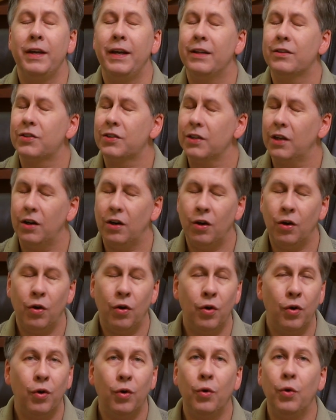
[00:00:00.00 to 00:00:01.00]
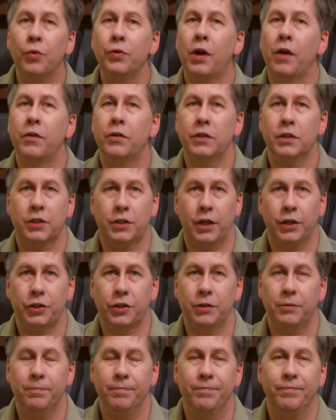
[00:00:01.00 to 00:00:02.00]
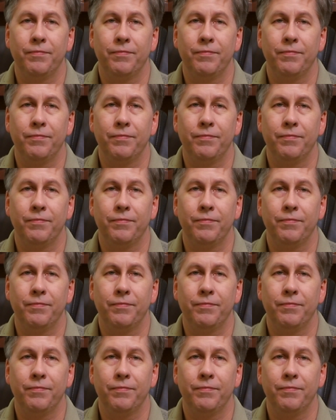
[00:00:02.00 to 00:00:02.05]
It's a whole nother discussion.